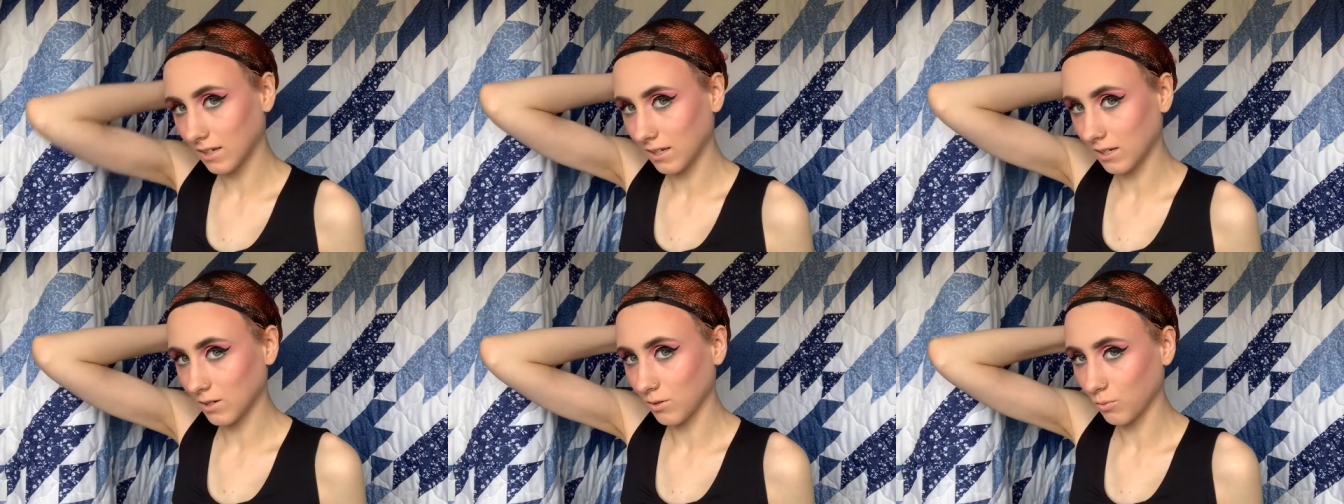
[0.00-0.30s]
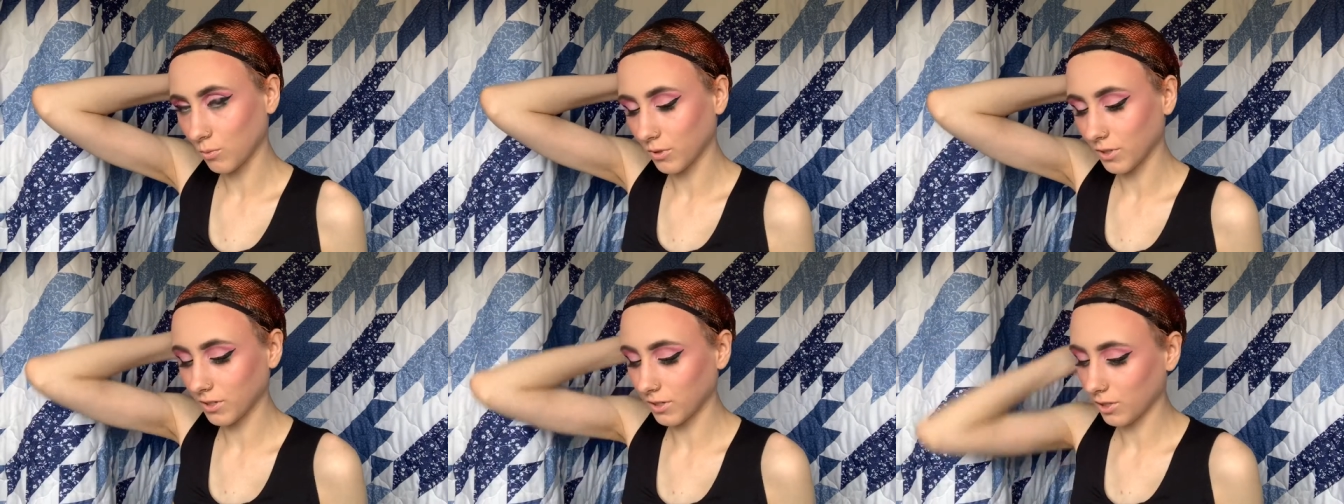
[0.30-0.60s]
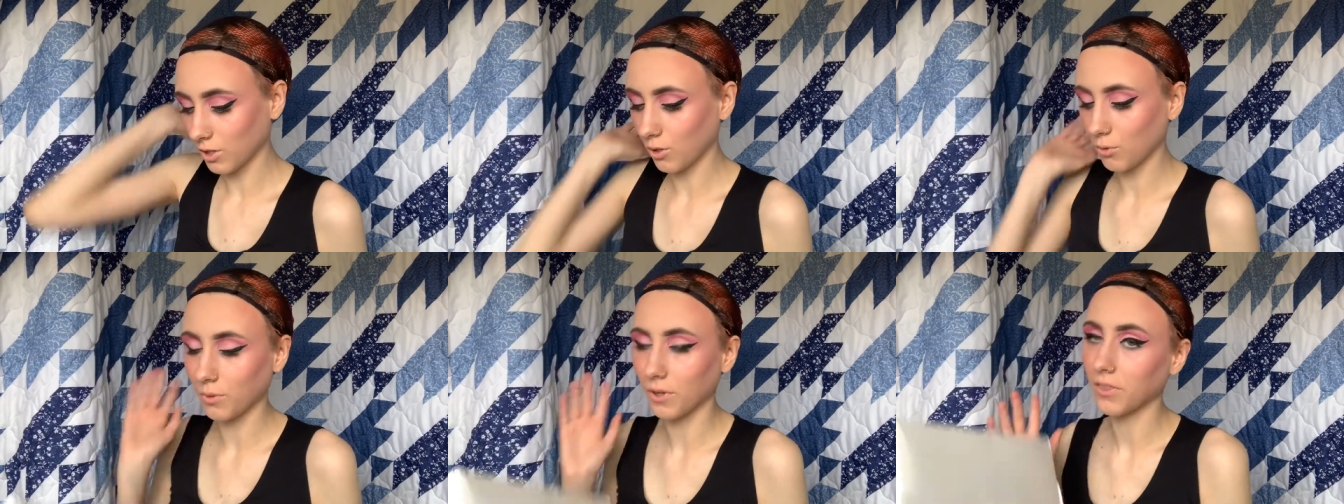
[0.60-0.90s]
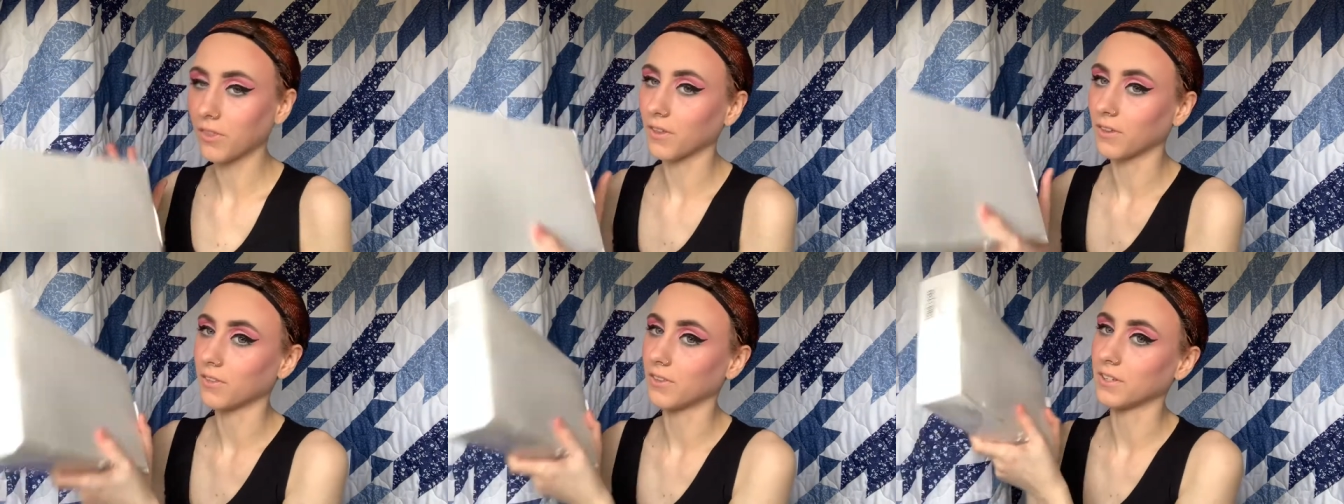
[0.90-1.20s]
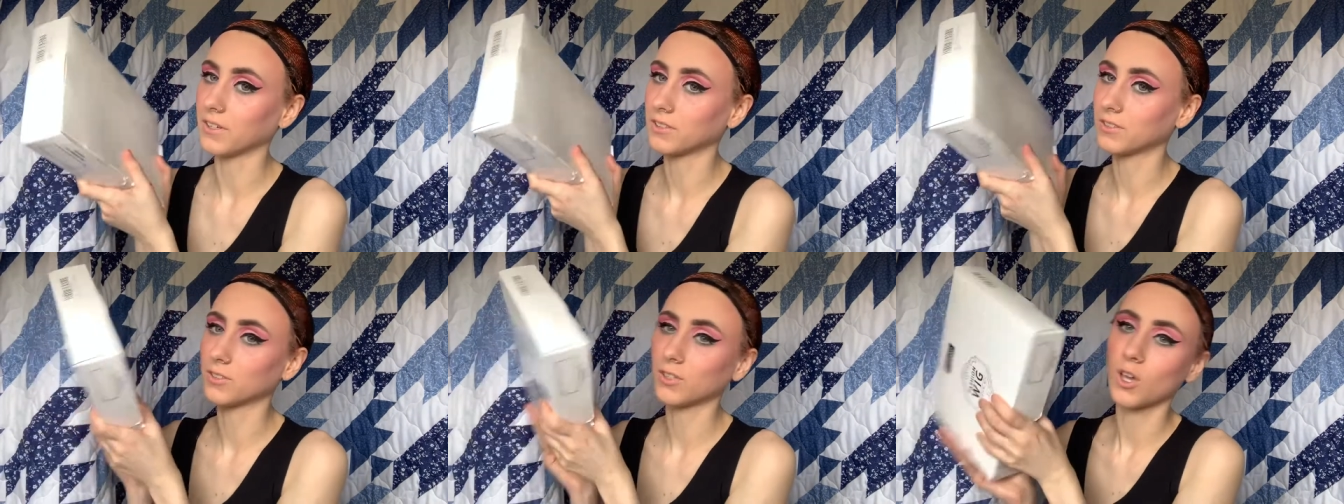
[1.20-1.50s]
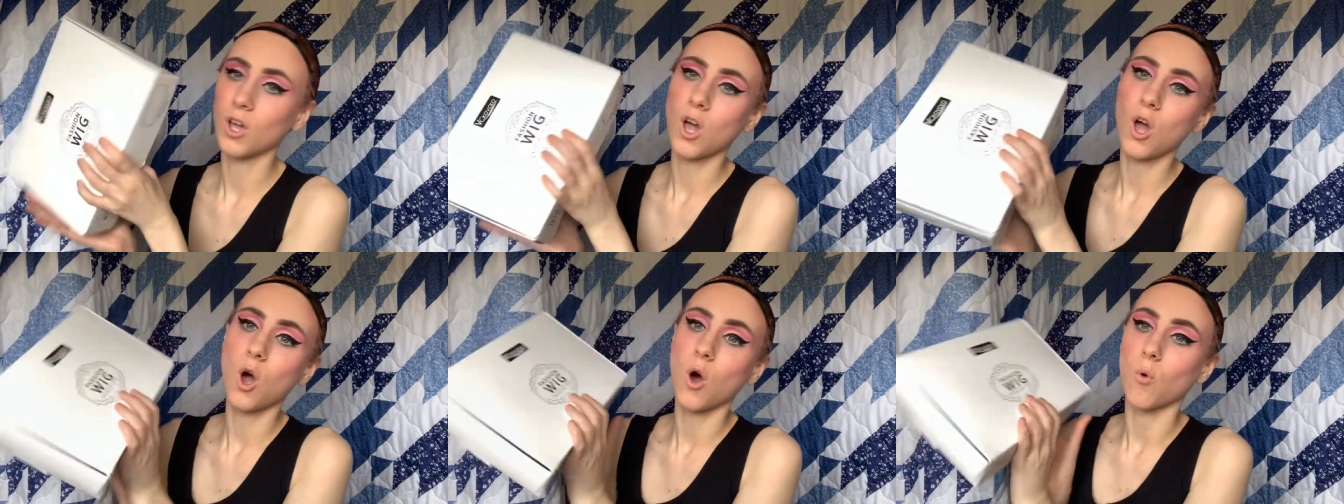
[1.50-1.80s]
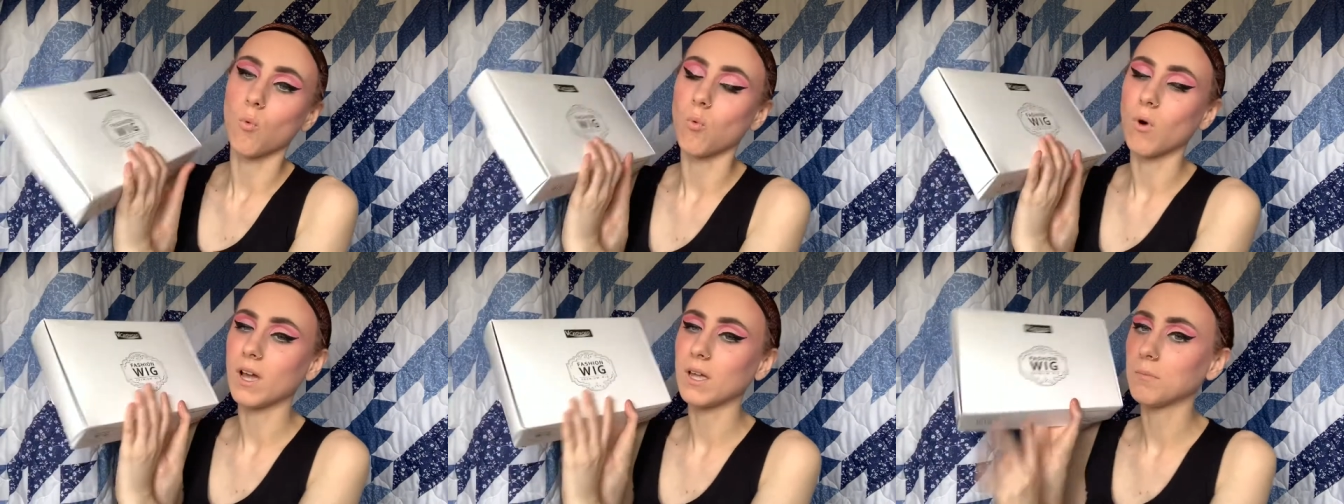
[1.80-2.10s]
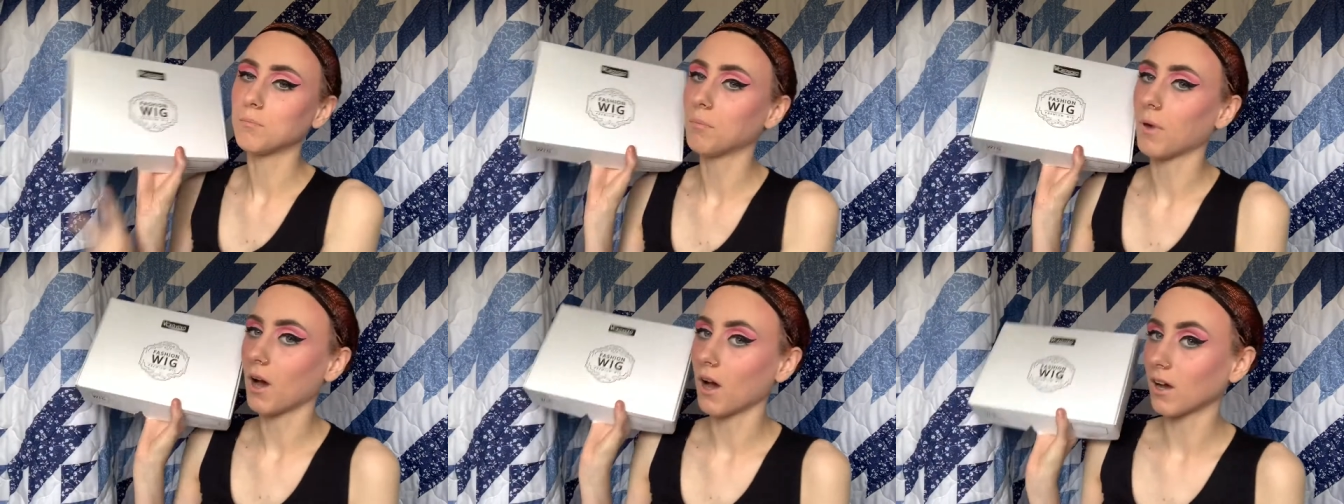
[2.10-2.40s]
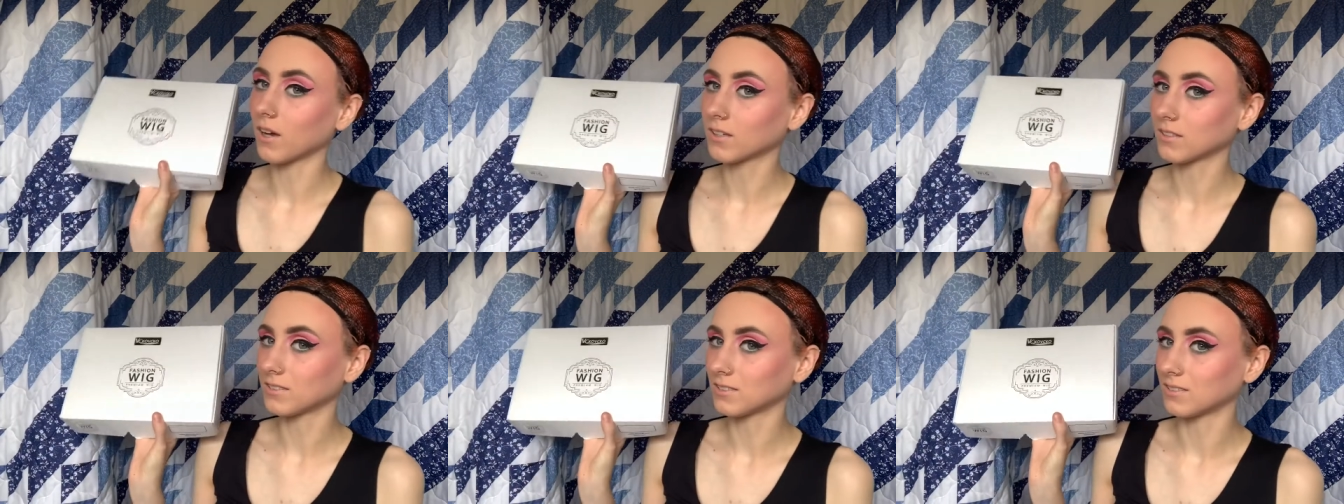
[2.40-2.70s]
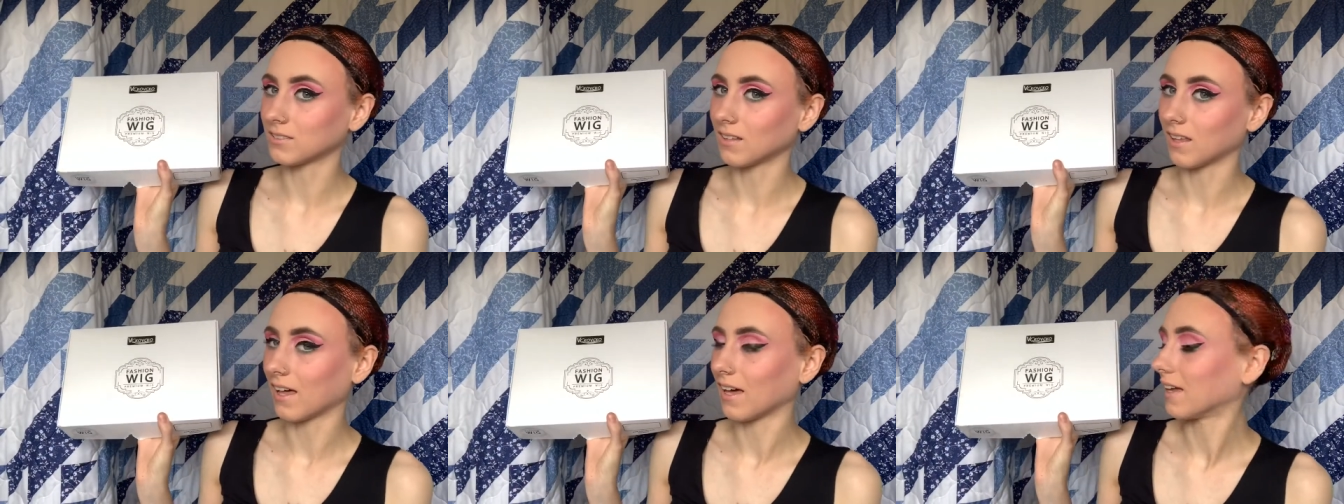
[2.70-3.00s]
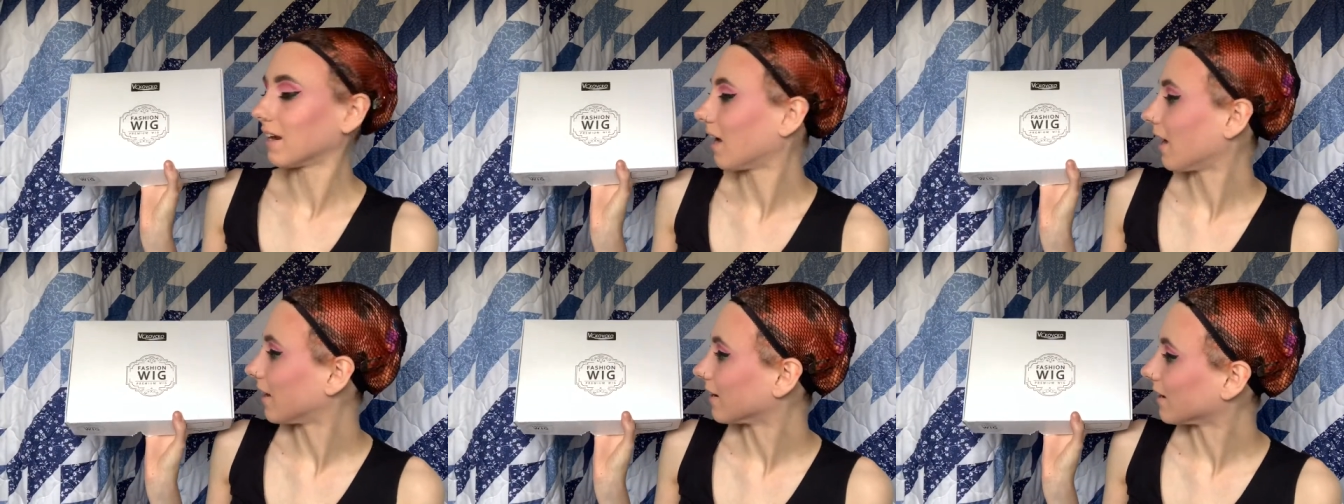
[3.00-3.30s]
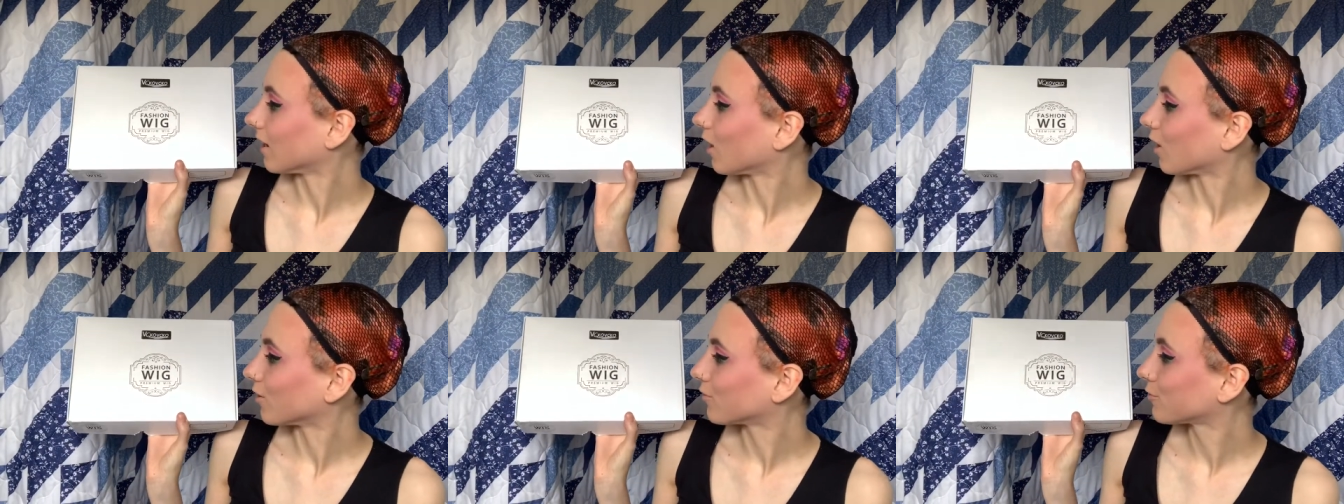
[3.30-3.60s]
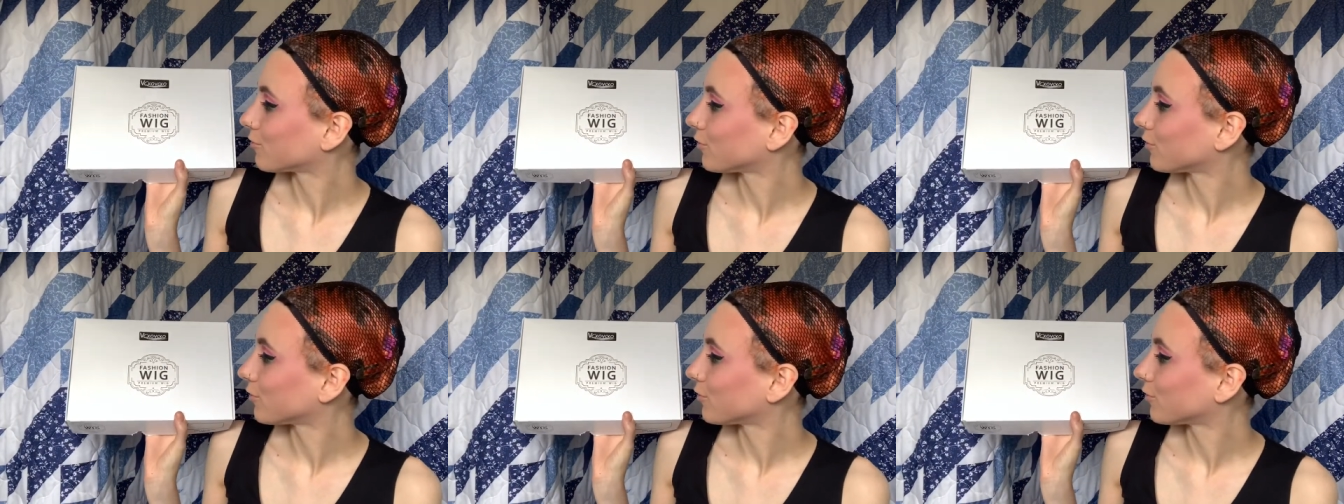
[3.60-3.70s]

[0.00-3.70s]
And we're going to go with this white box that I got